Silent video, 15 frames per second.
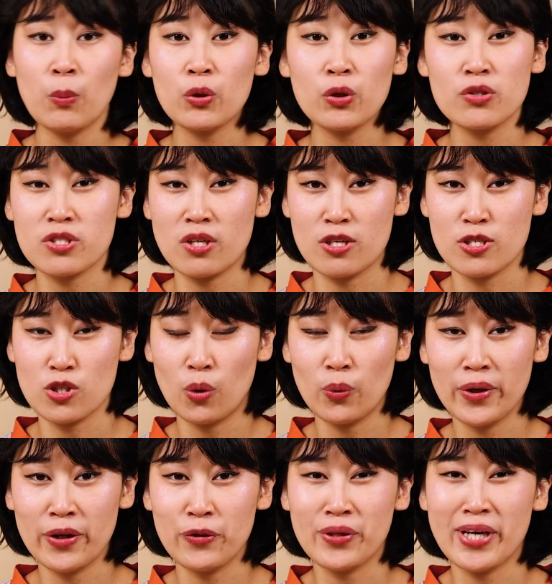But when you start
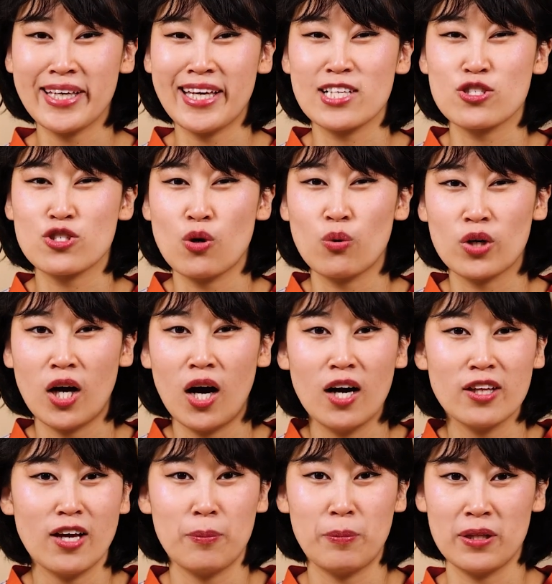sewing, you can get so
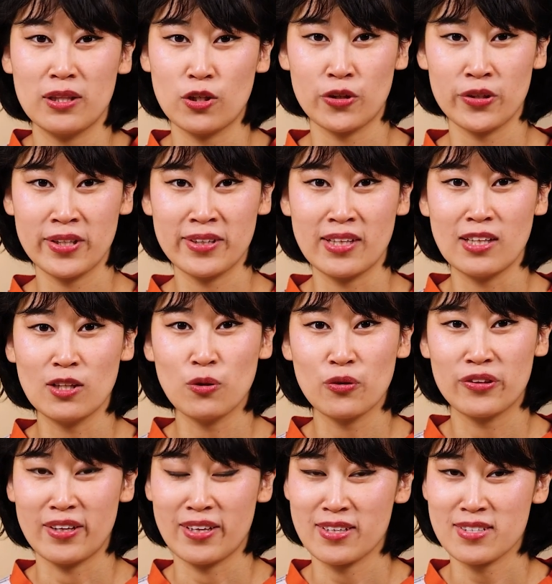caught up in learning the little
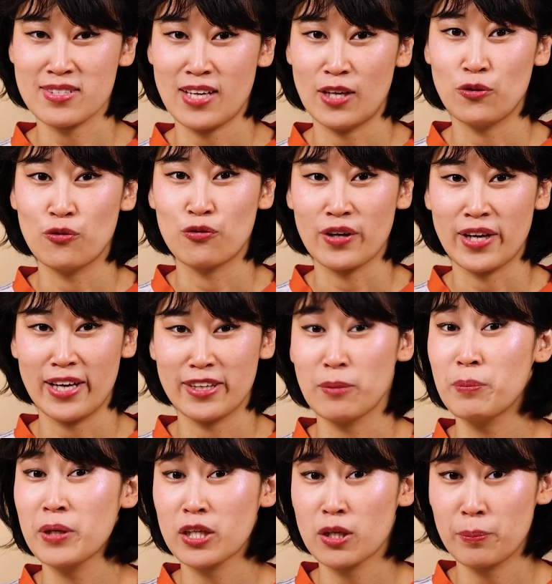things that you forget the
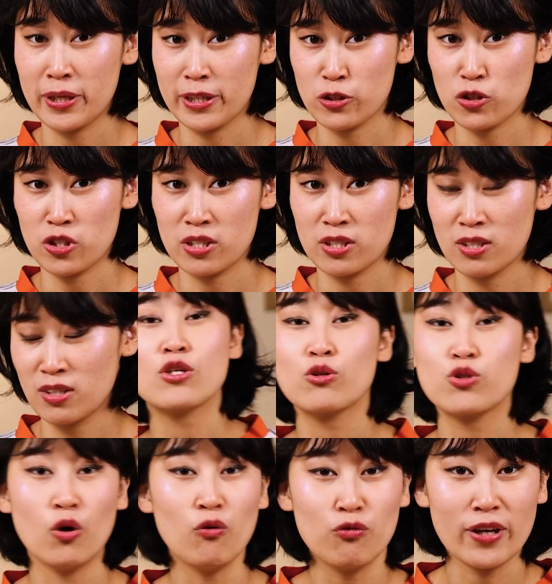bigger picture. So
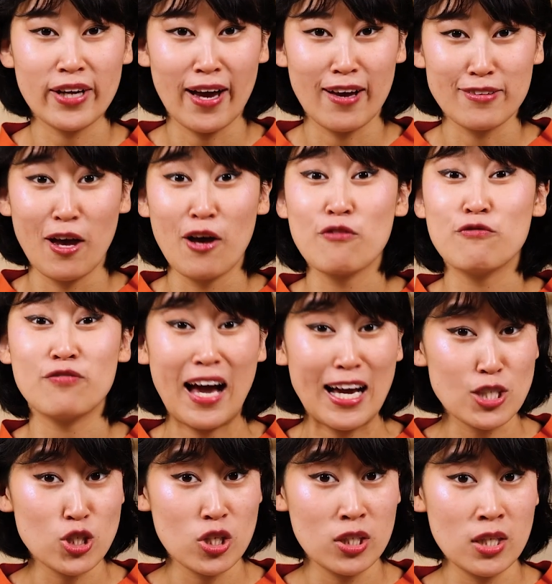don't forget,
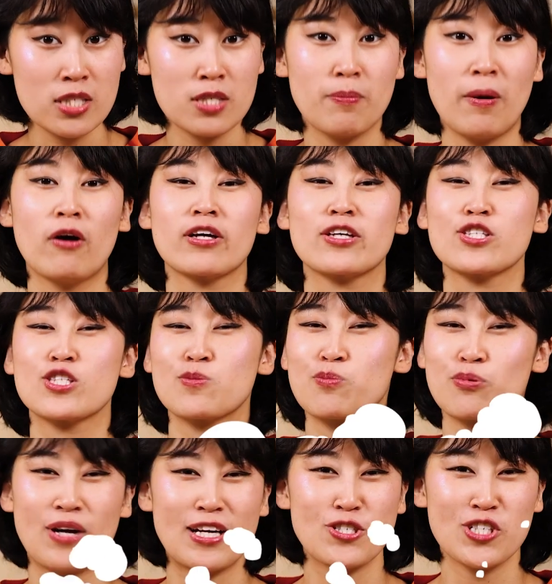fashion is about
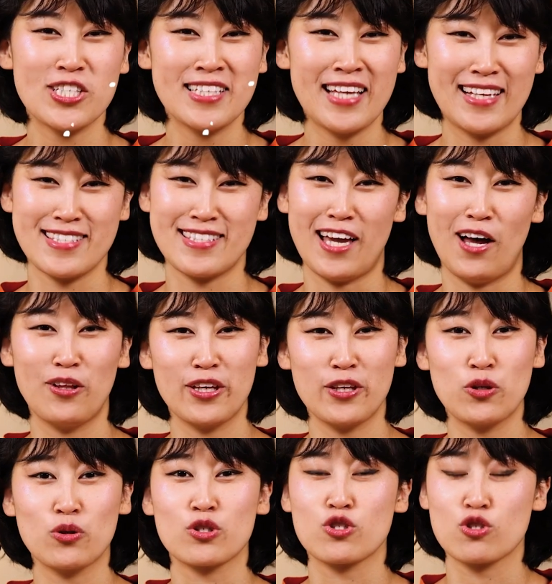expression and
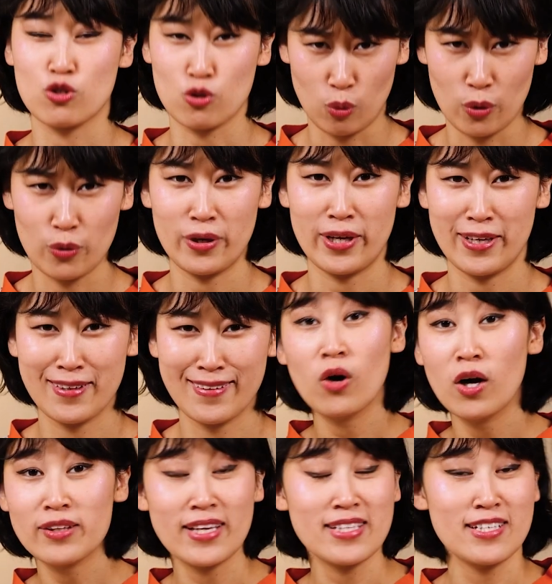telling your story.
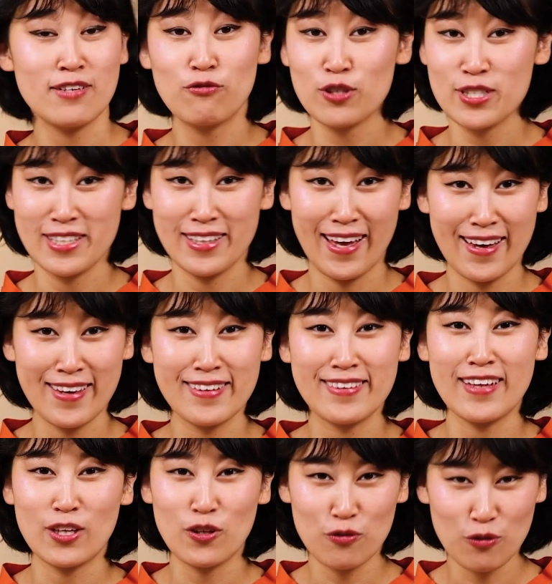Well, that's it for today.
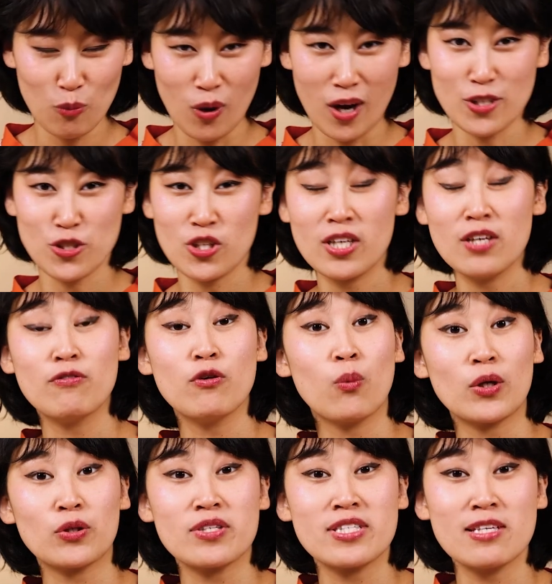Thank you for watching. If you
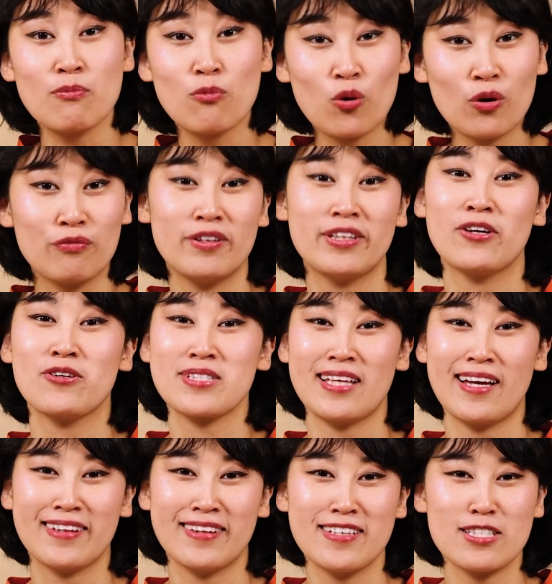want to see more videos
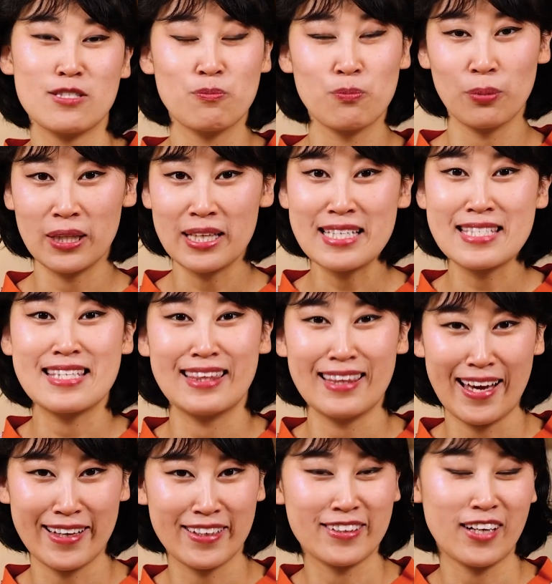like this, please
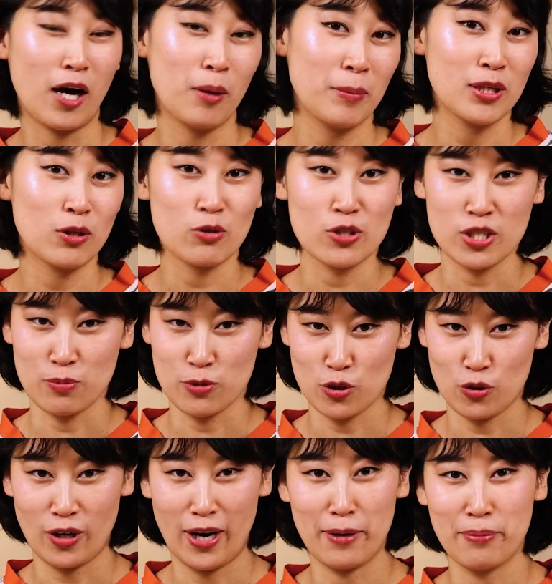like, comment, or
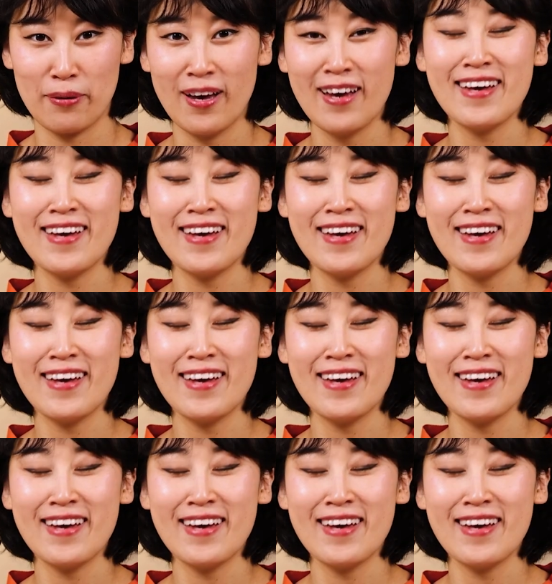subscribe.